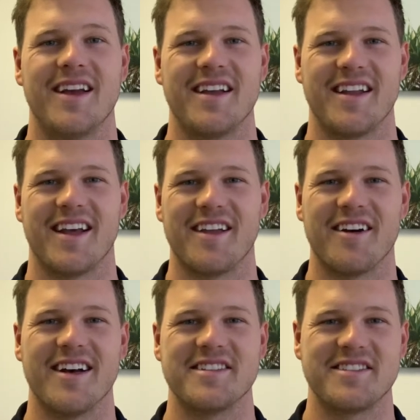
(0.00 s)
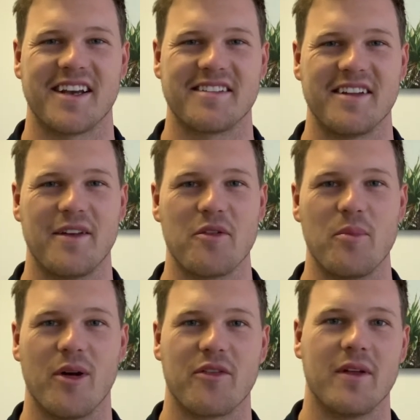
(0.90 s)
G'day guys, Jackson here from
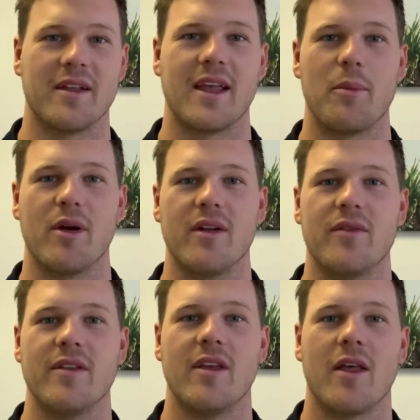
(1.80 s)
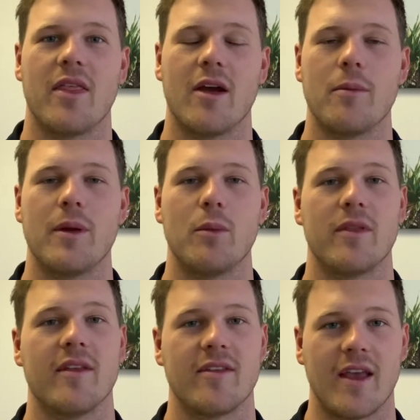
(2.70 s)
Pottsville and Cabrera Physiotherapy
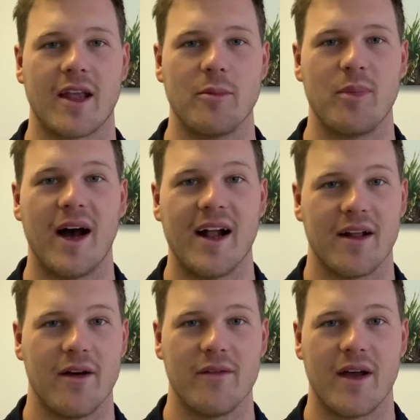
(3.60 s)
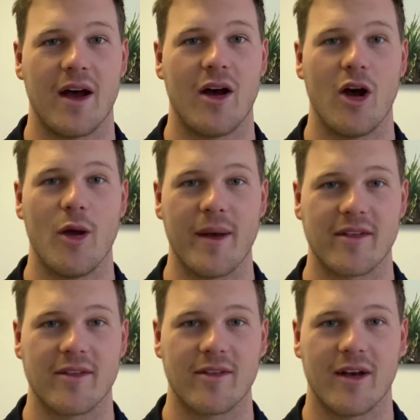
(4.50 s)
with the second part of our home
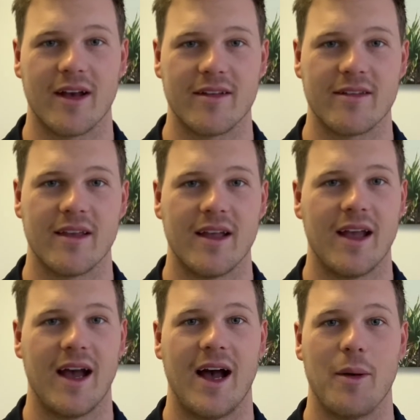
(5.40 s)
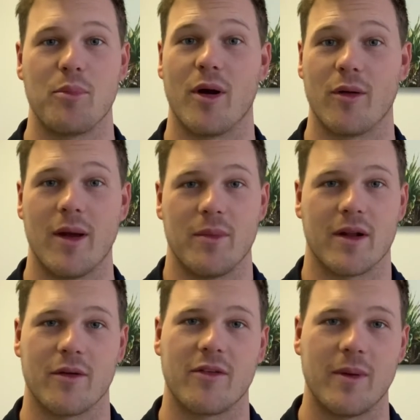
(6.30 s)
exercise program that
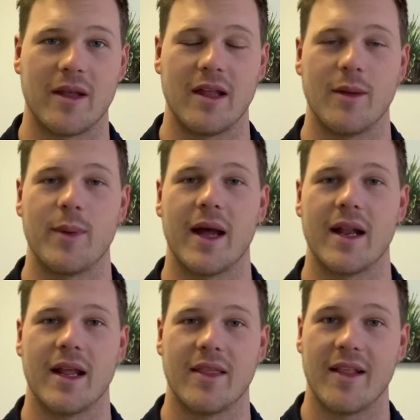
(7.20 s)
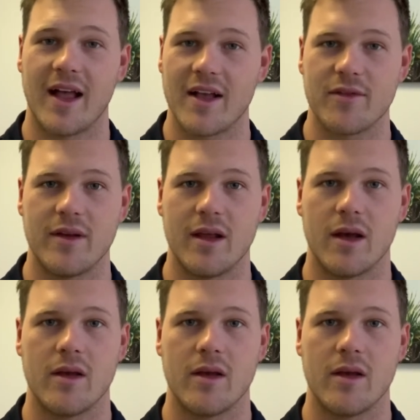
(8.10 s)
I was speaking about in the last video.